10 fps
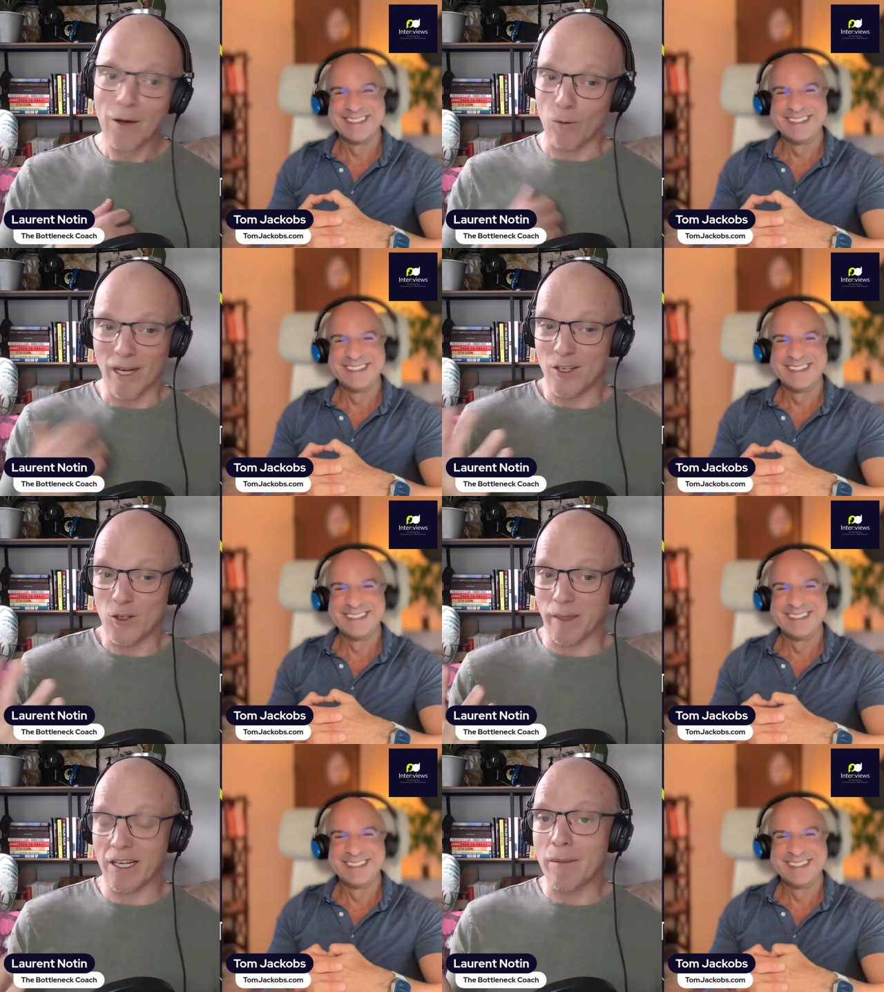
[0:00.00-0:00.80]
Speaker 1: Why did
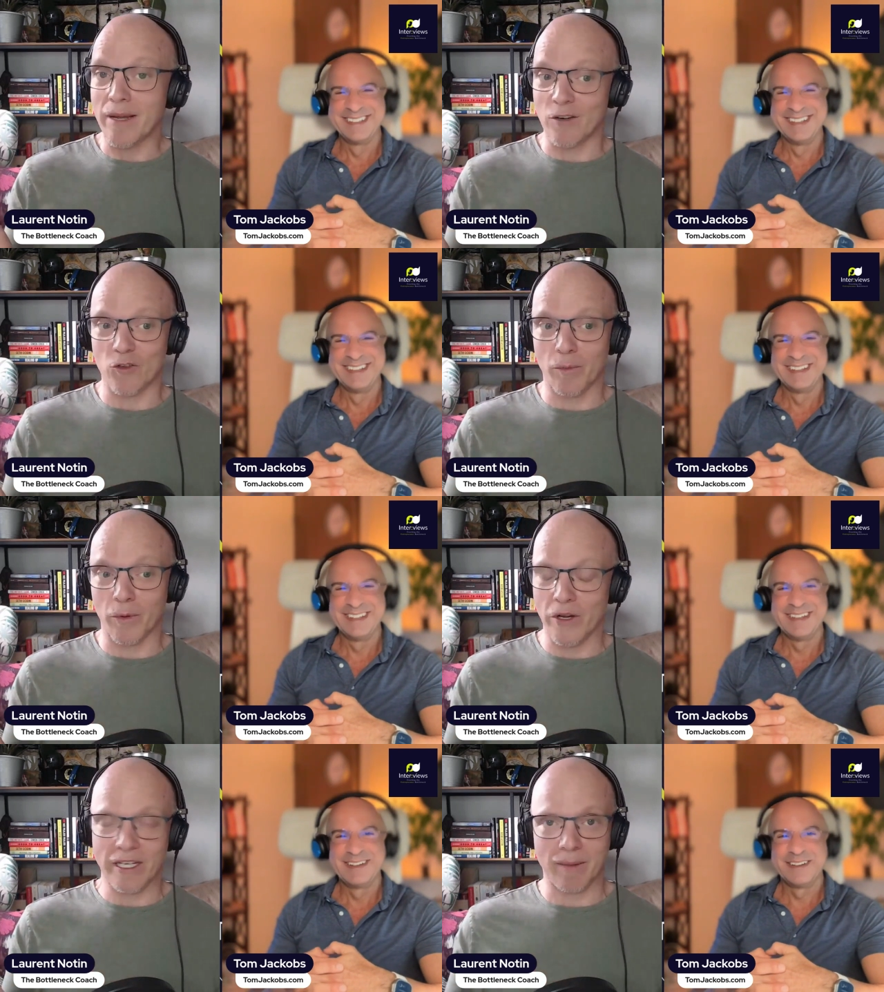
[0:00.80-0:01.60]
you become an
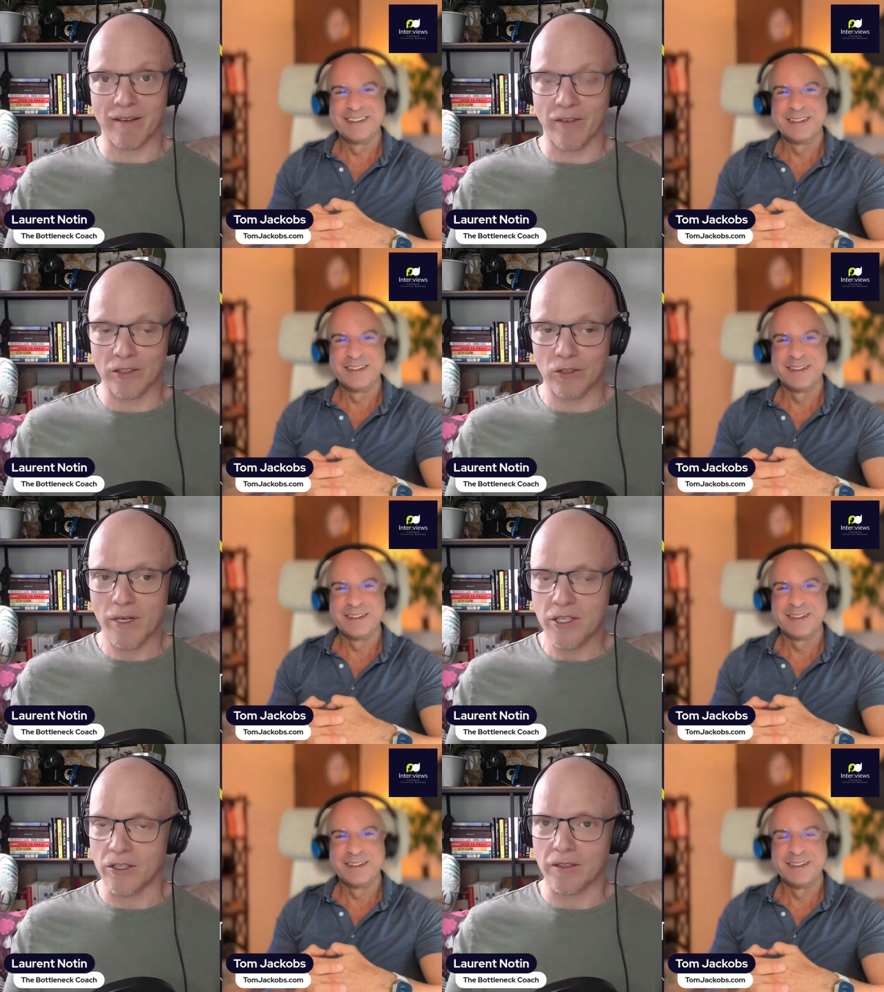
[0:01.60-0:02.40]
entrepreneur? Is my first
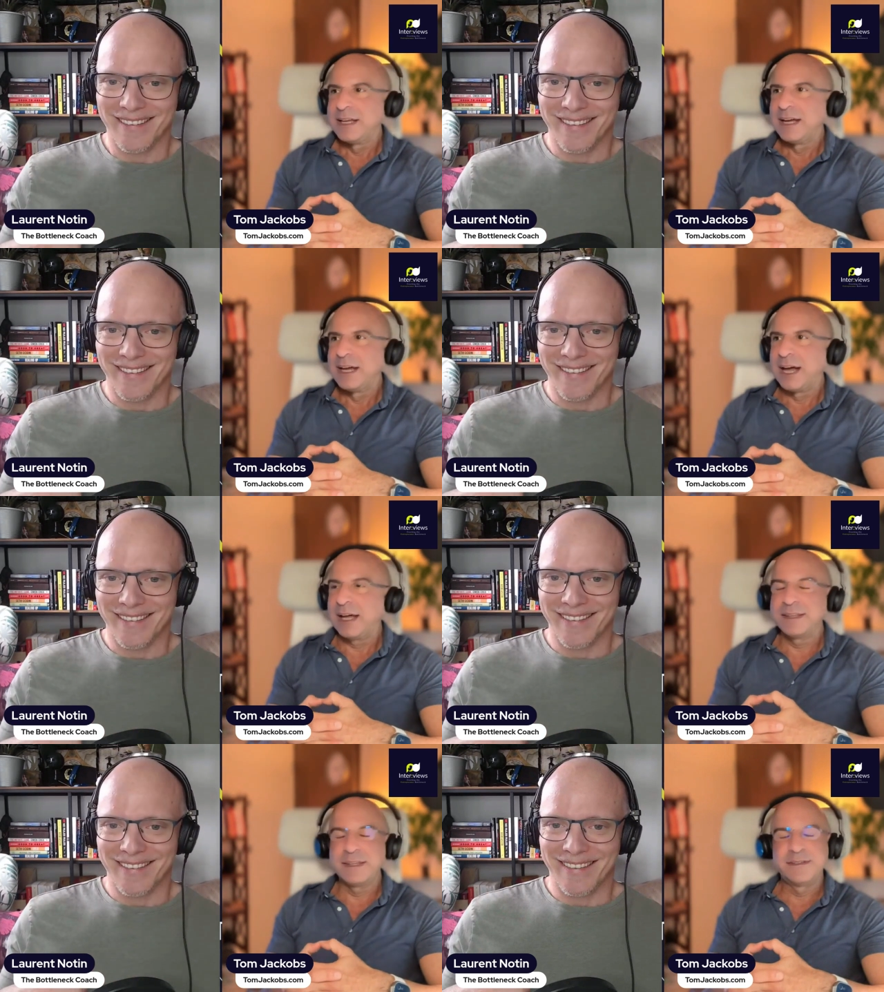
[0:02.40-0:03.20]
question.
Speaker 2: Uh,
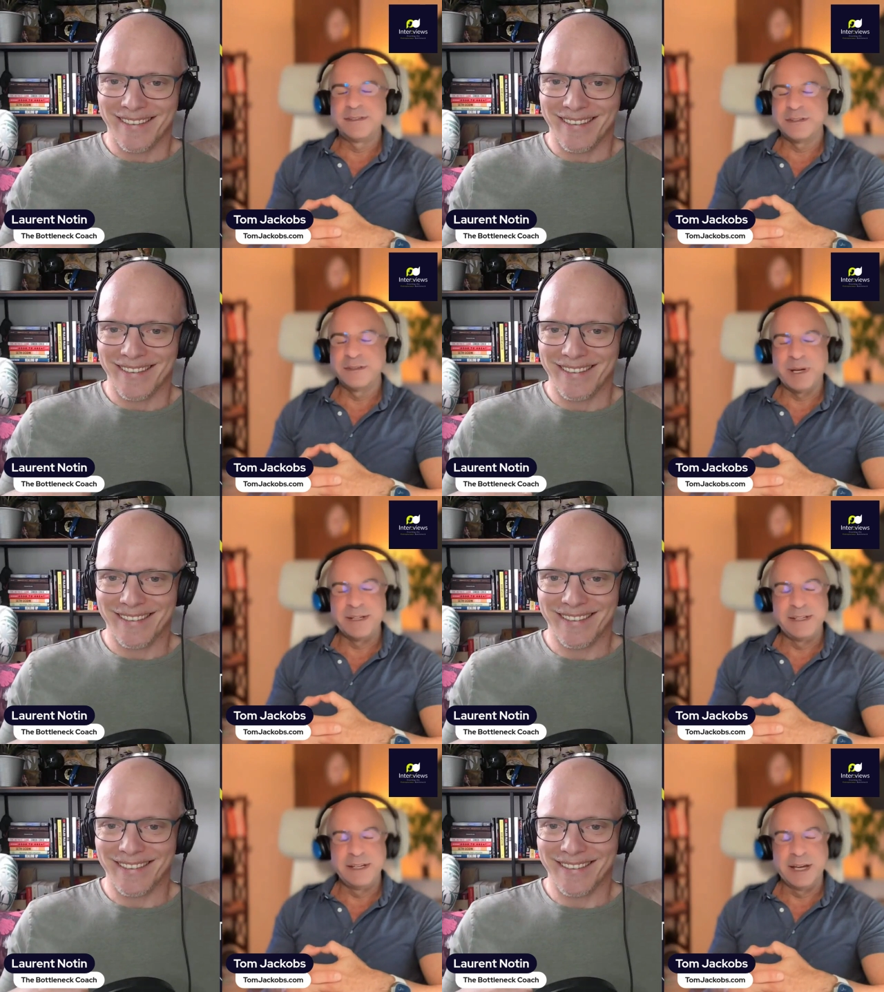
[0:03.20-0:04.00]
it's just in my
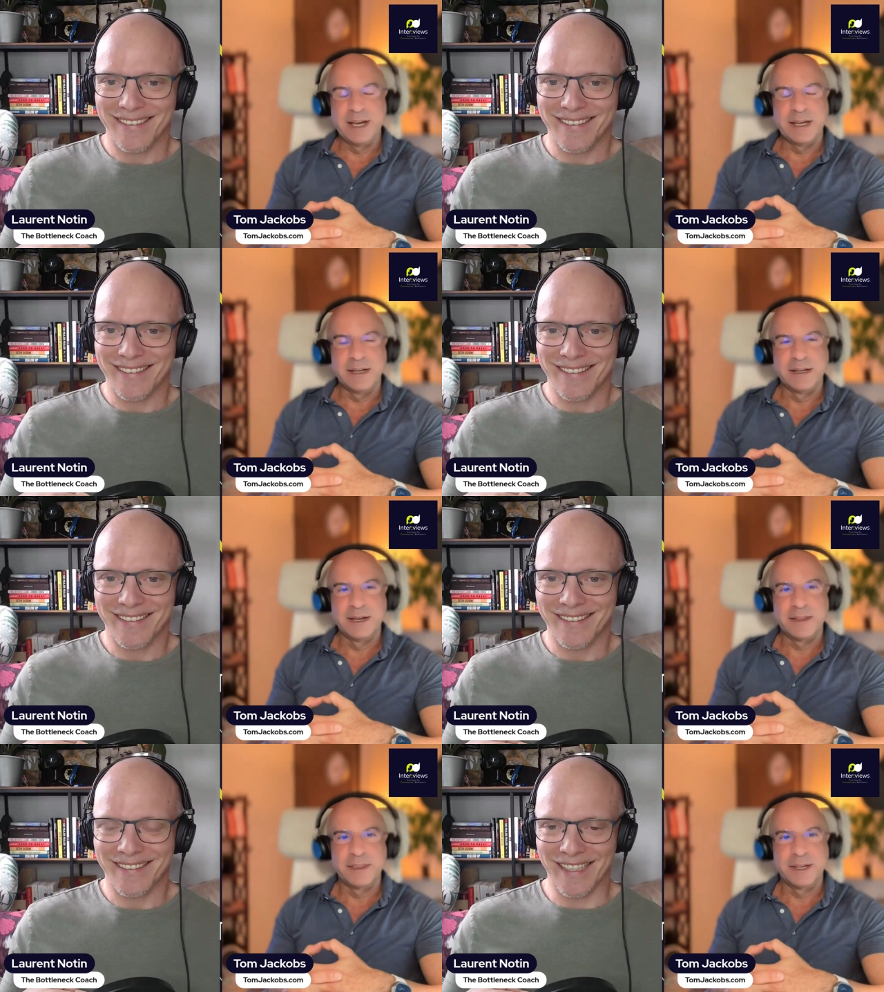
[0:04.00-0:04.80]
DNA,
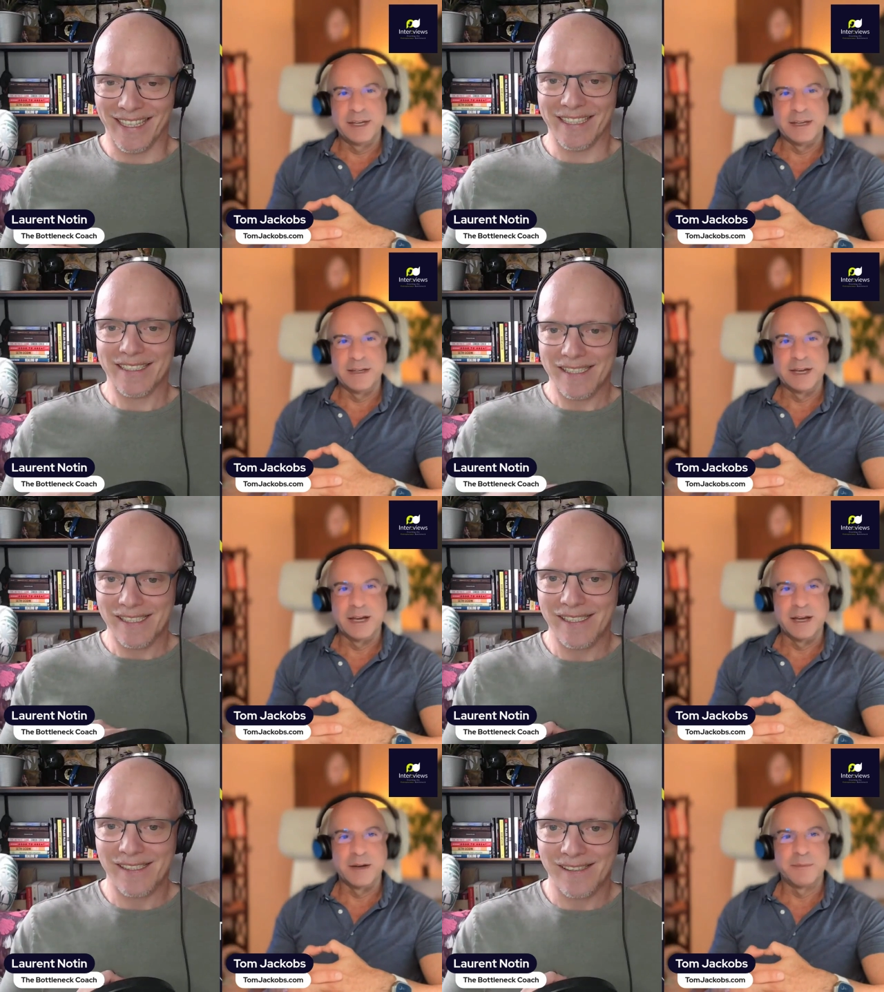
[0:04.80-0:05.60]
I think. Yeah.
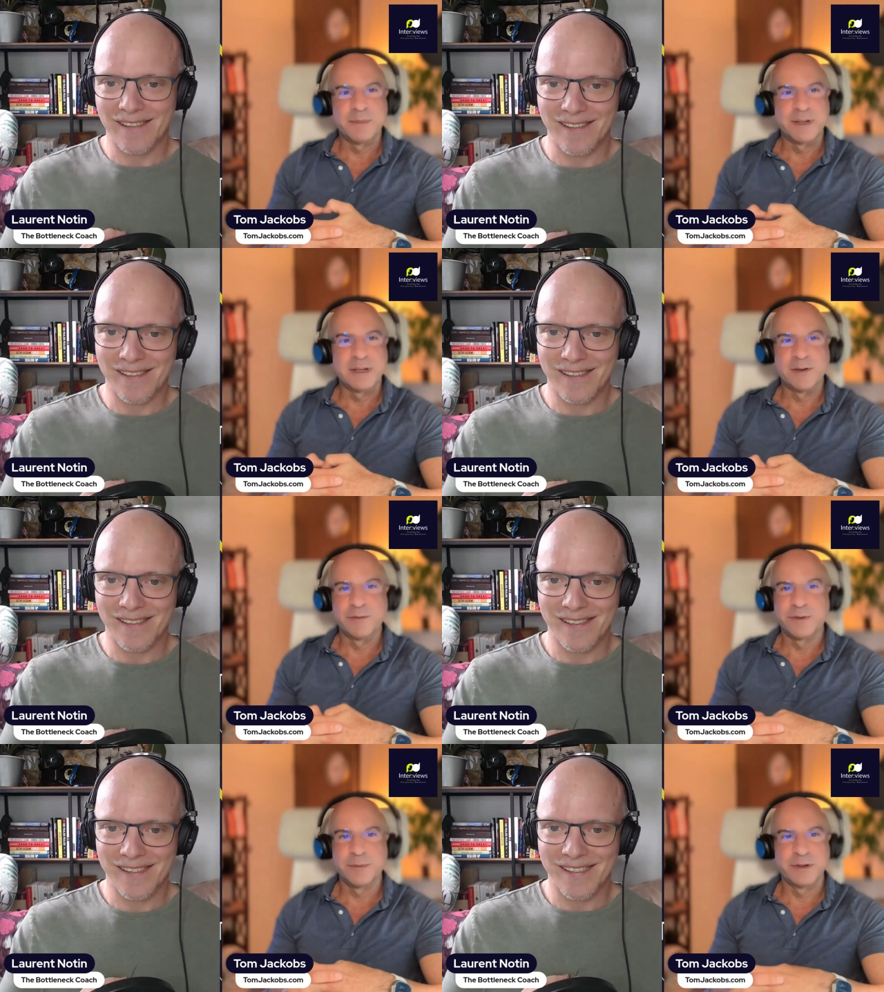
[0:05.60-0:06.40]
Um, you know,
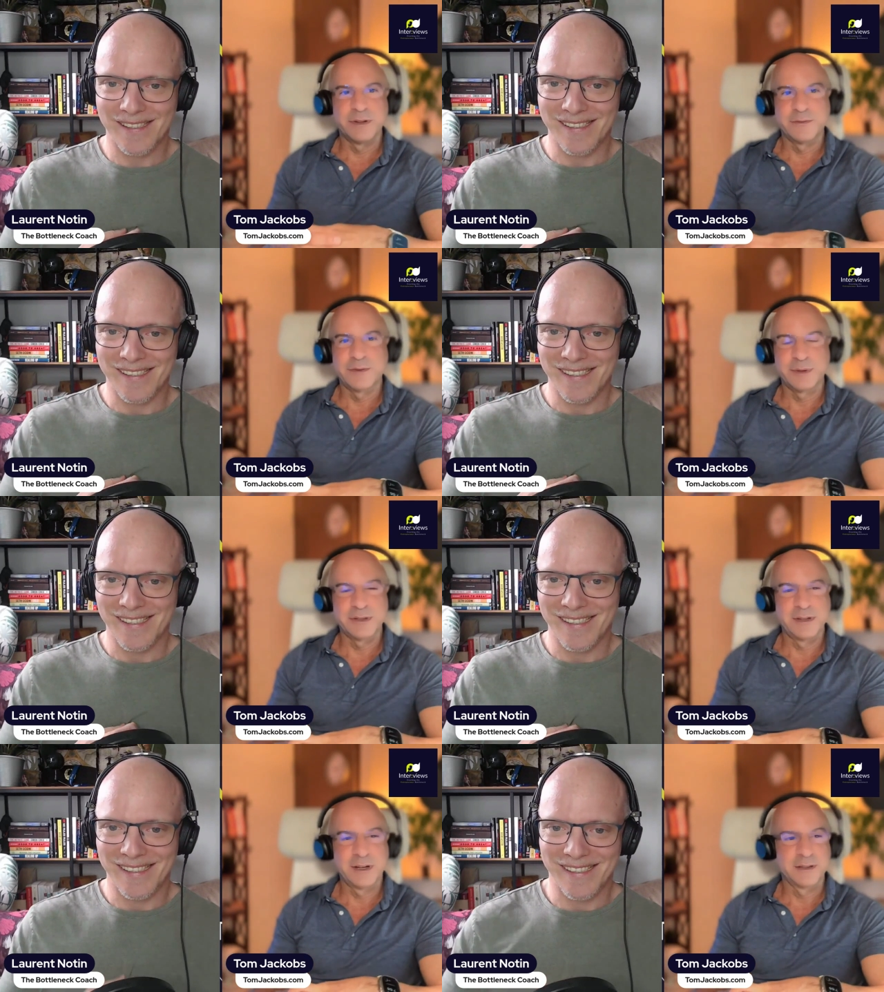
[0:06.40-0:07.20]
from a from a
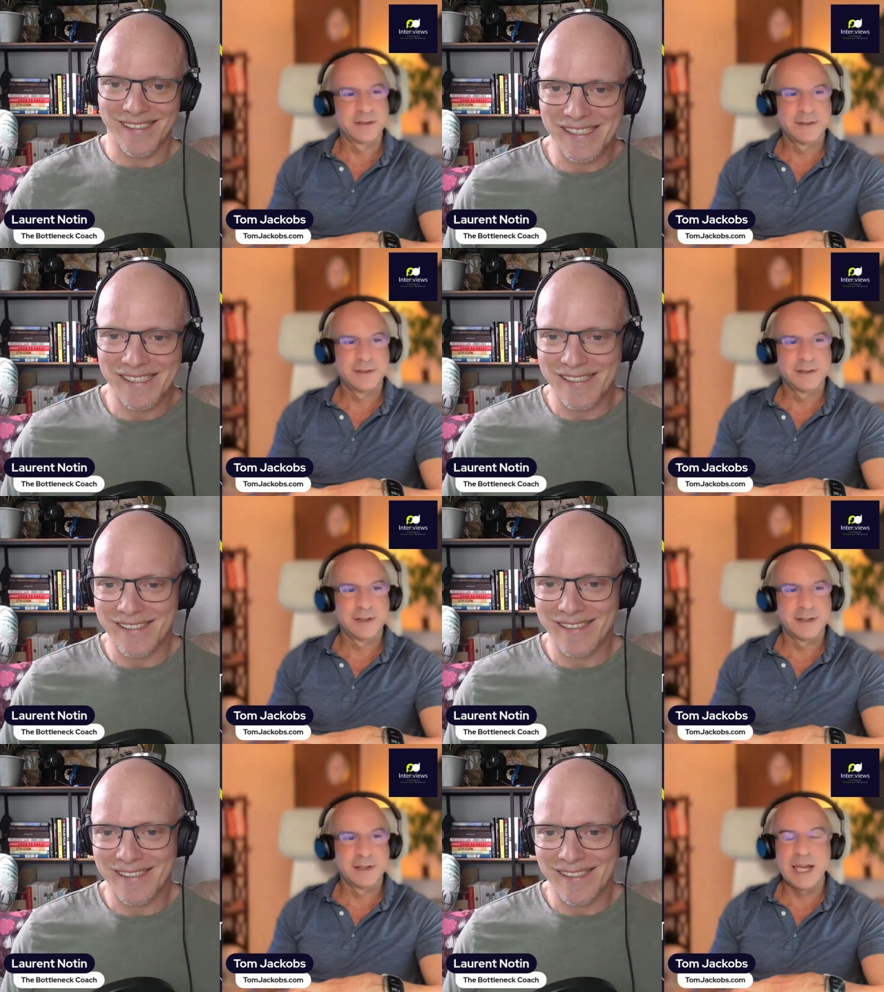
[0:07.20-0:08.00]
young
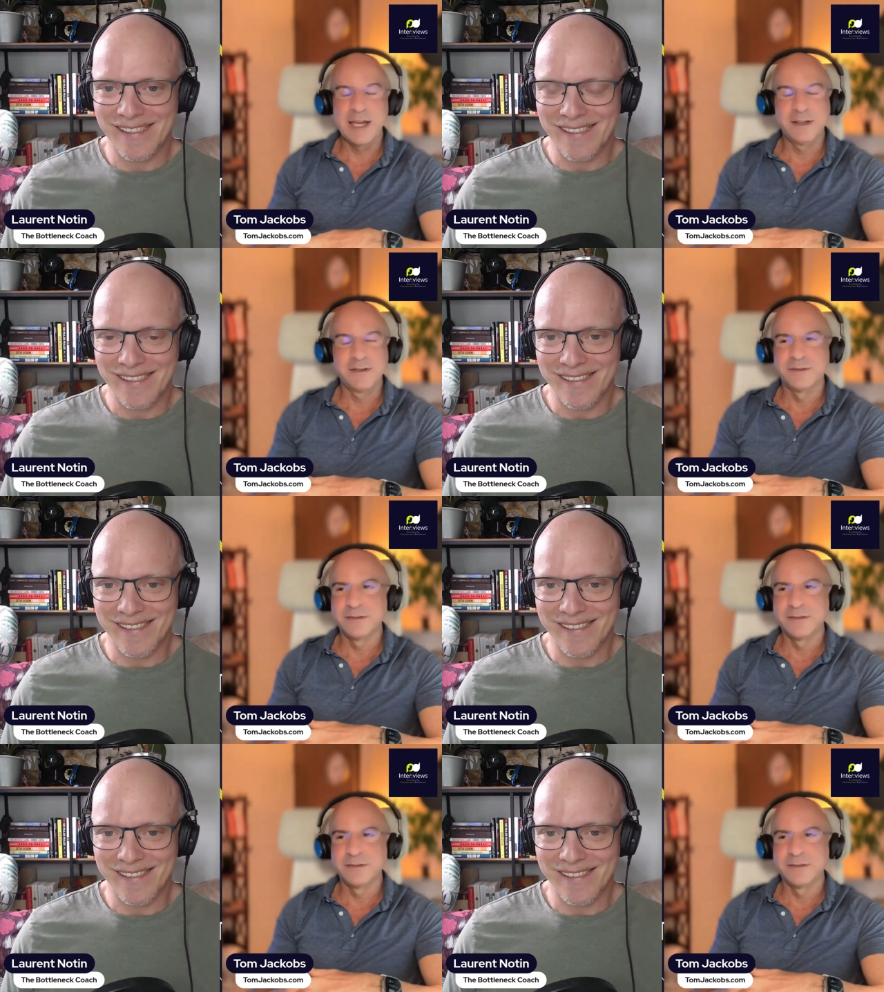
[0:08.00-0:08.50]
uh, age,